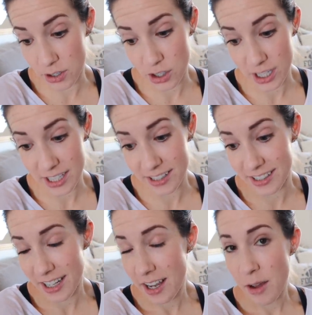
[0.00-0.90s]

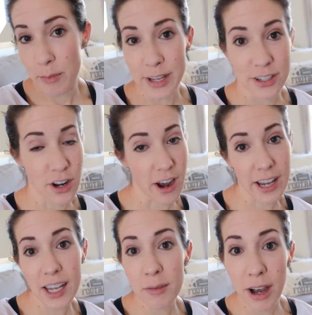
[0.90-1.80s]
She's been
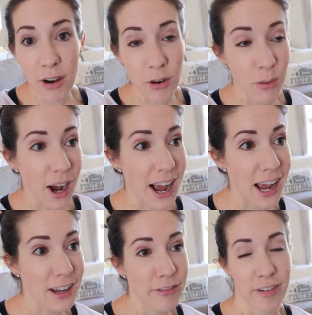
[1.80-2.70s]
talking about
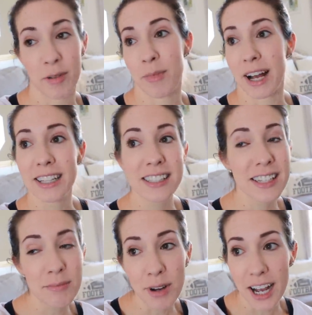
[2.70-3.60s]
Hawaii for
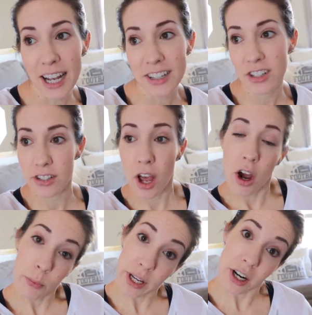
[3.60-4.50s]
months and months. She's,
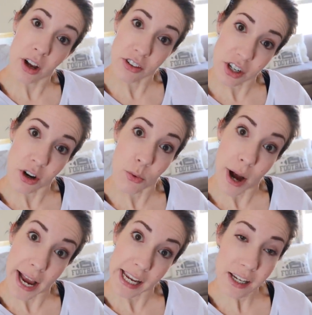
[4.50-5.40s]
we're gonna go to
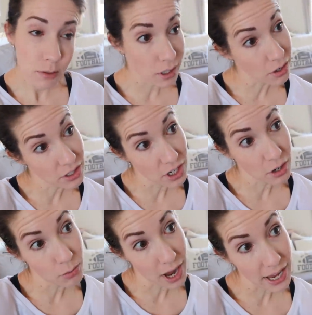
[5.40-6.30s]
Hawaii. We're going to
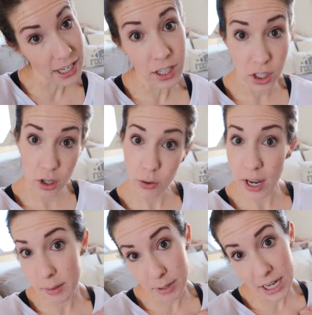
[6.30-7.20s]
Hawaii, you
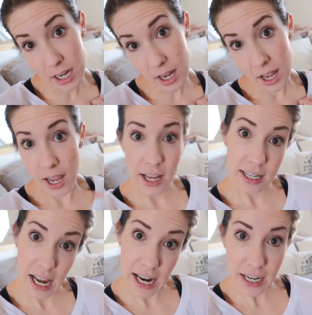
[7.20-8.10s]
and me
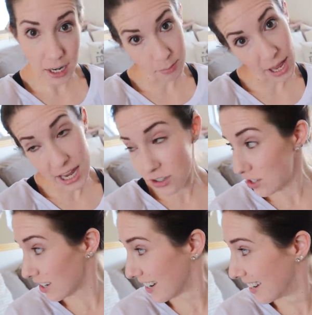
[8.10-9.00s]
and Dad and Paige.